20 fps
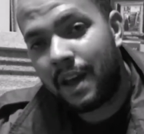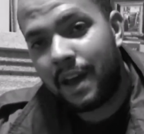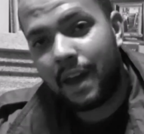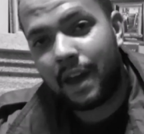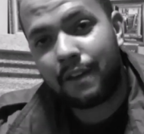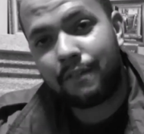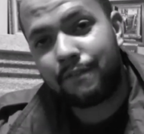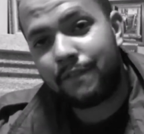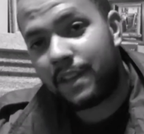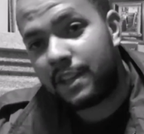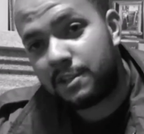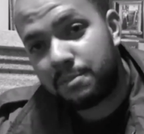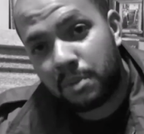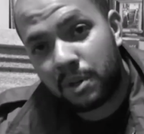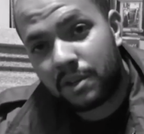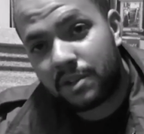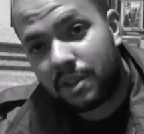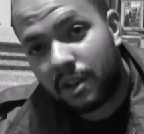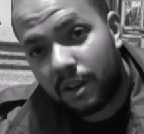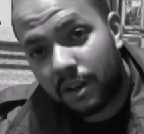at
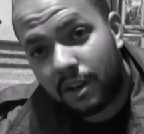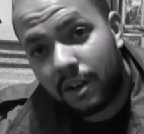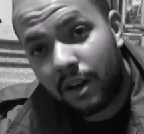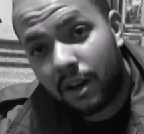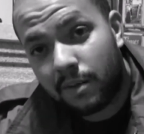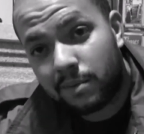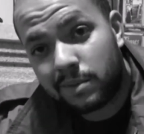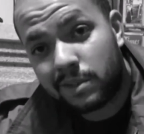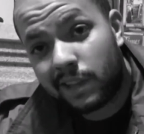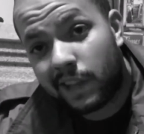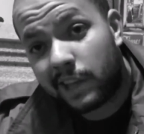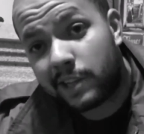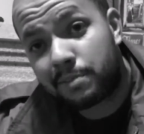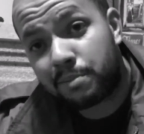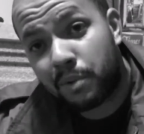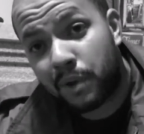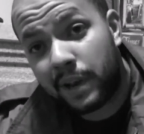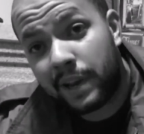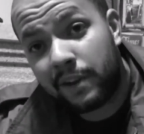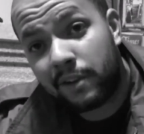
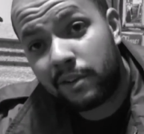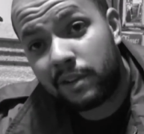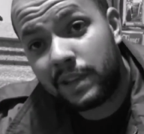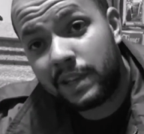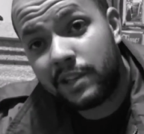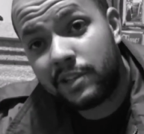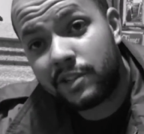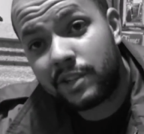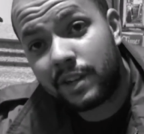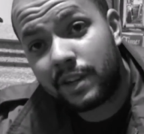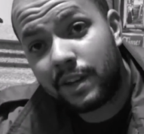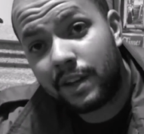facebook.com/PraterLegion.